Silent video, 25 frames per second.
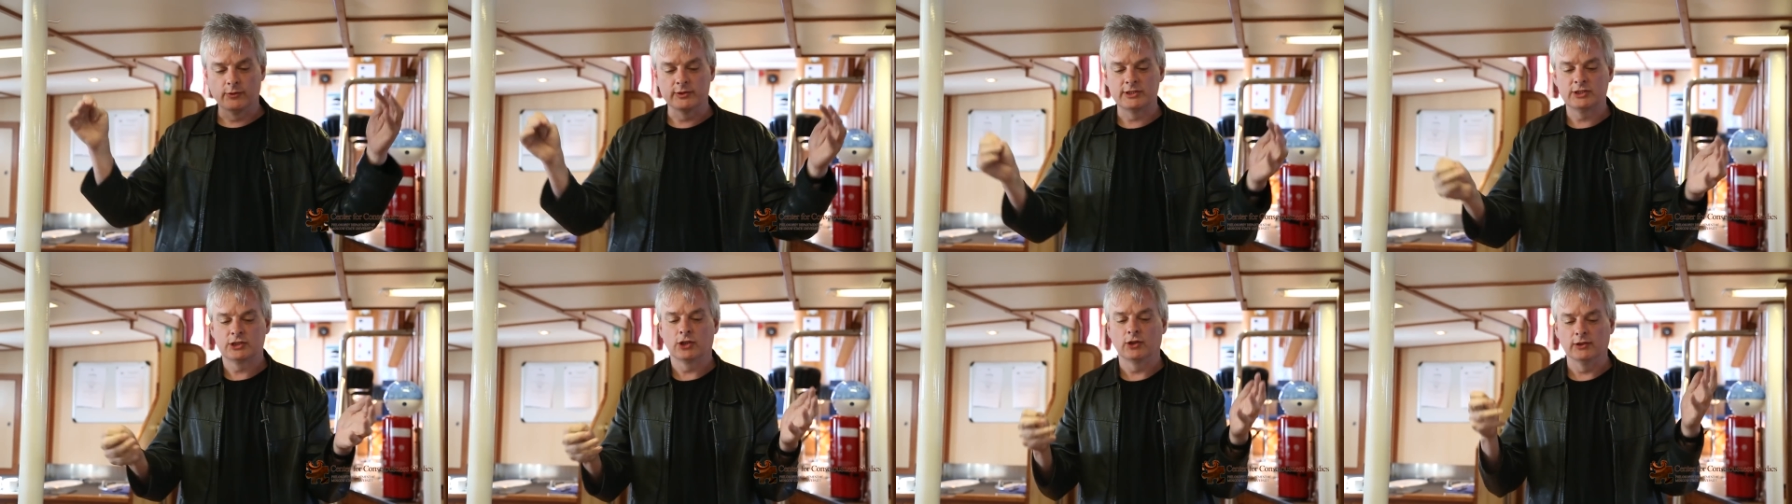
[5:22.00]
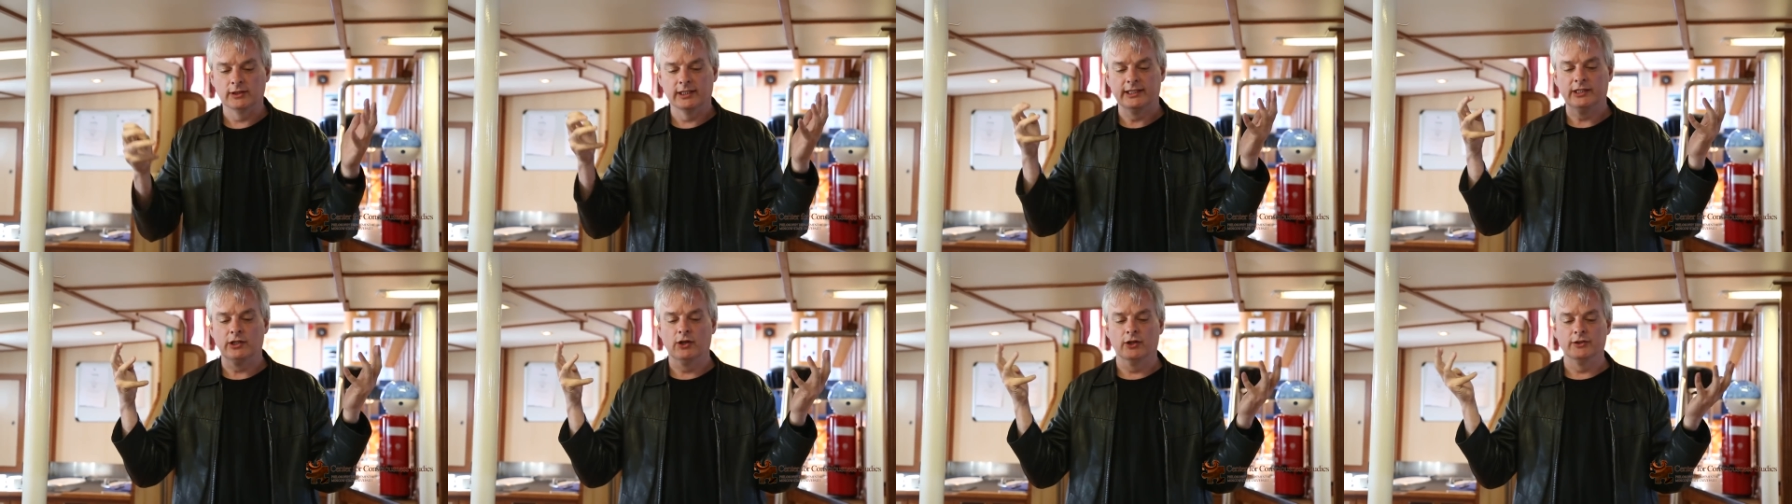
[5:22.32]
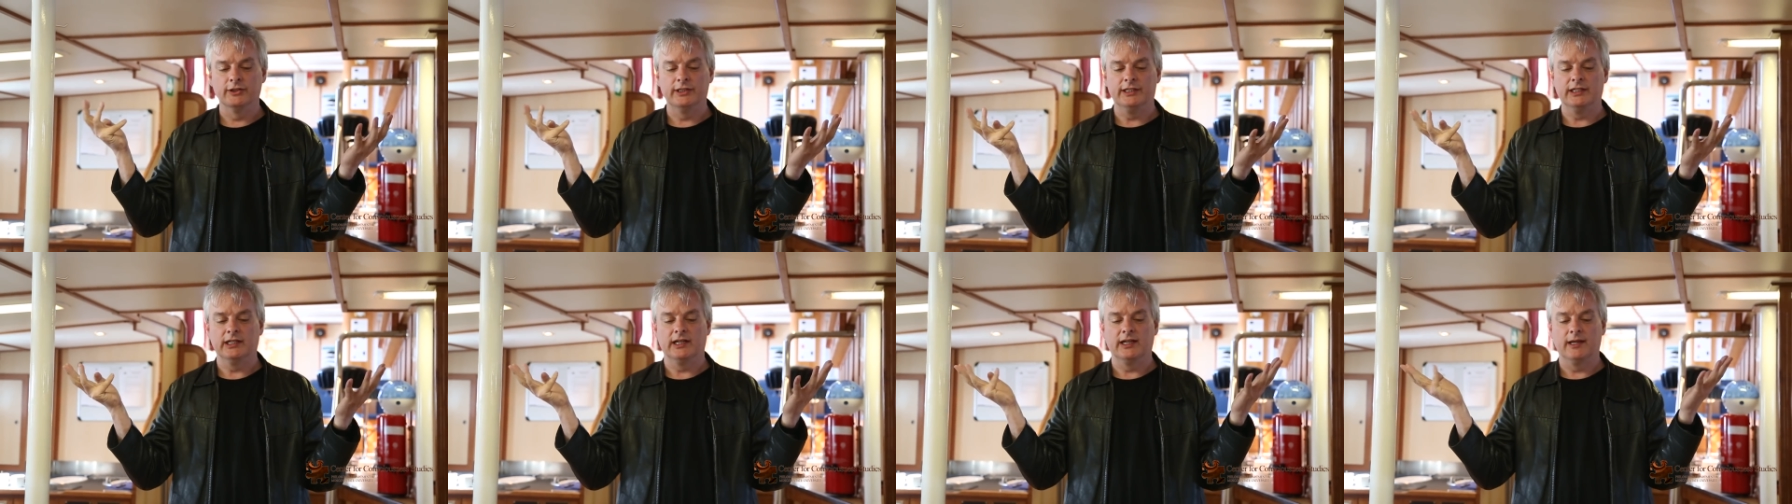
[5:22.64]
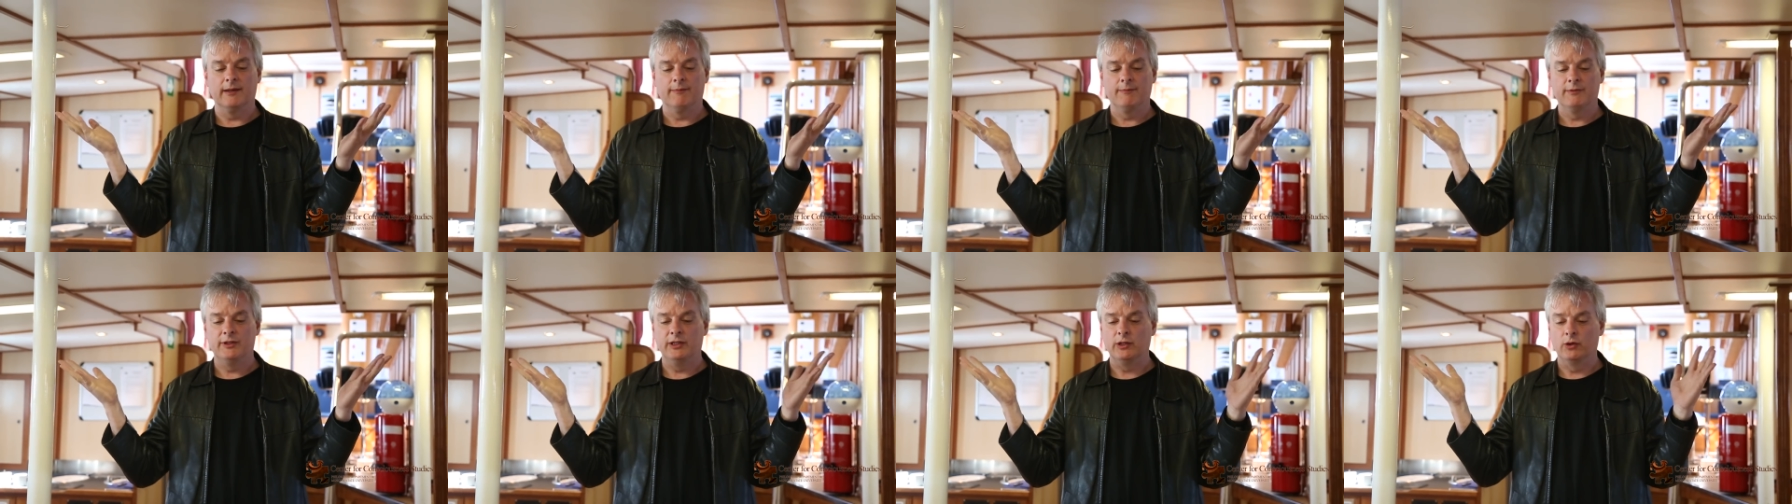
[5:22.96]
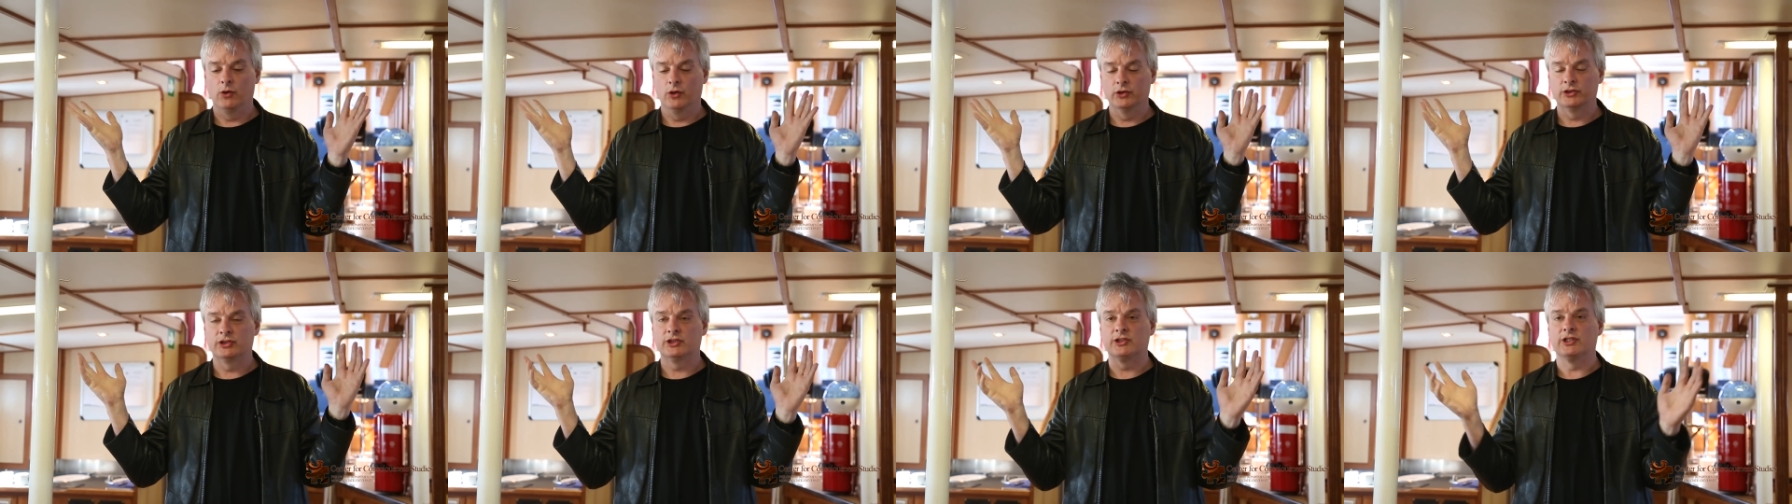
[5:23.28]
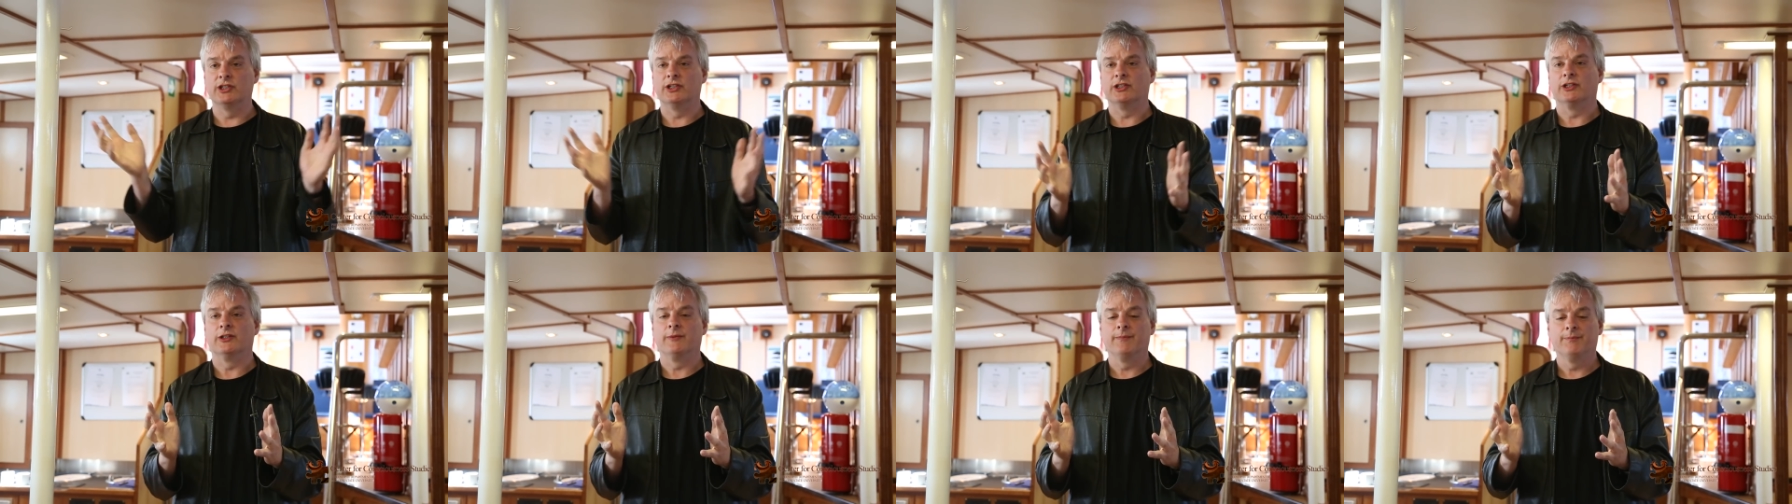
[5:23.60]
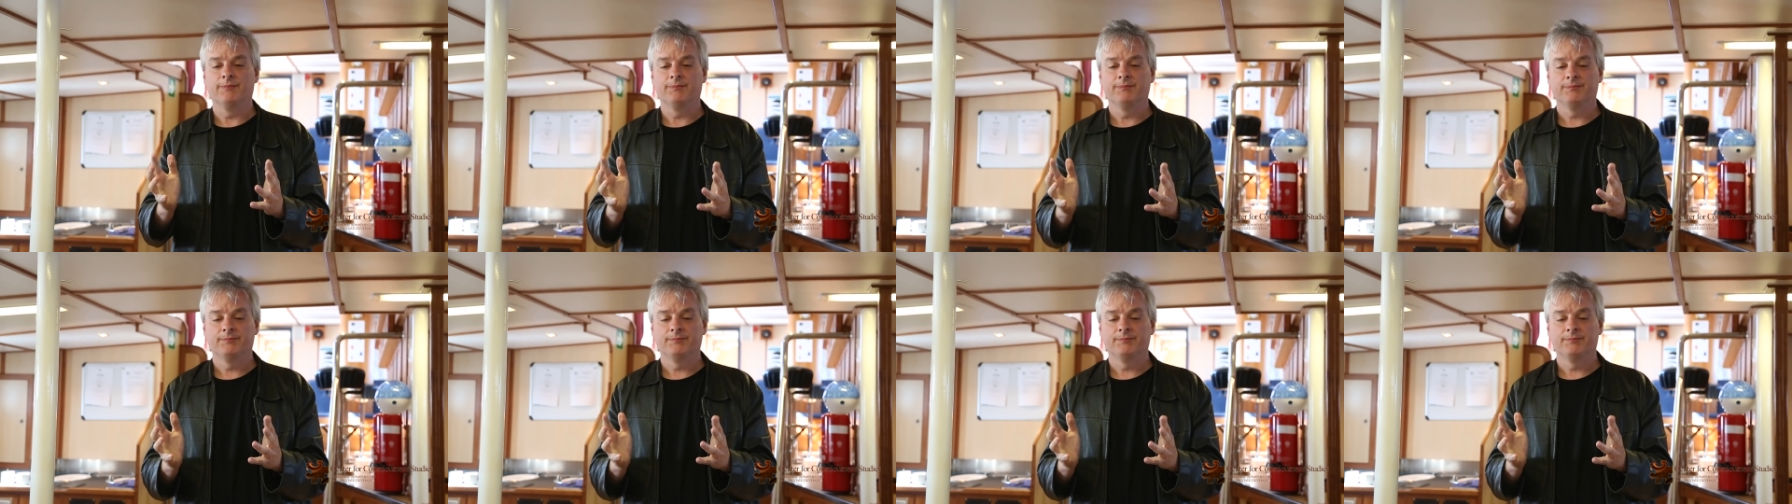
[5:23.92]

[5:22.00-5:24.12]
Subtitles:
certainly on the austere